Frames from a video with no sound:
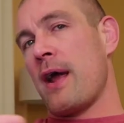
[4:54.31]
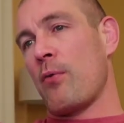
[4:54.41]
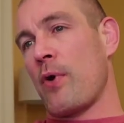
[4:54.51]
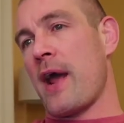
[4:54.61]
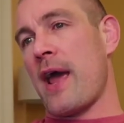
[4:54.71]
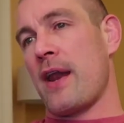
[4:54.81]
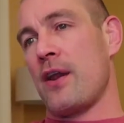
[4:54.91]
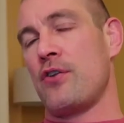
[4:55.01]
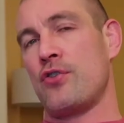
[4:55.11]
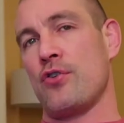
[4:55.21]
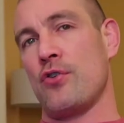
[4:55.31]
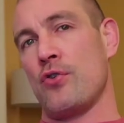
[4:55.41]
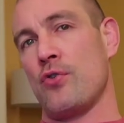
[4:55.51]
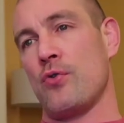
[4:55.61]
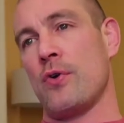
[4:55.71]
and we're headed
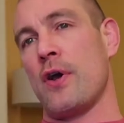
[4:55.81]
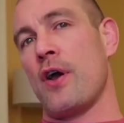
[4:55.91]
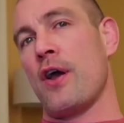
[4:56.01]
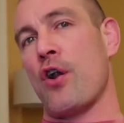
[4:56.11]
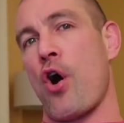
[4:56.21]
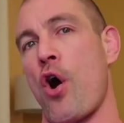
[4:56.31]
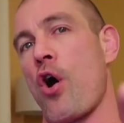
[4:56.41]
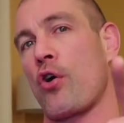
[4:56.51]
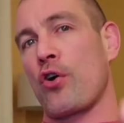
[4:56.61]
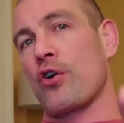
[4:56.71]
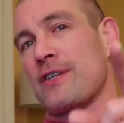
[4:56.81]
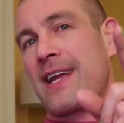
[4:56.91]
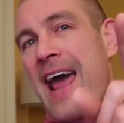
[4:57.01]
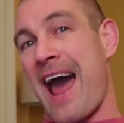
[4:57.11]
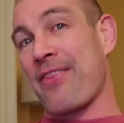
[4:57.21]
to an all-girls
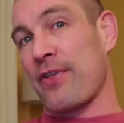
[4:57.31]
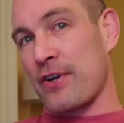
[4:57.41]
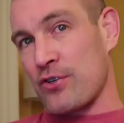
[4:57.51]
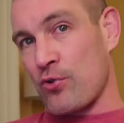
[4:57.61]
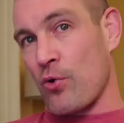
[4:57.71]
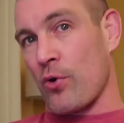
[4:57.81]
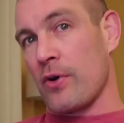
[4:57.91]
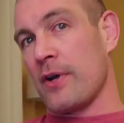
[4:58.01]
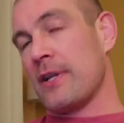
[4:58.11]
Catholic school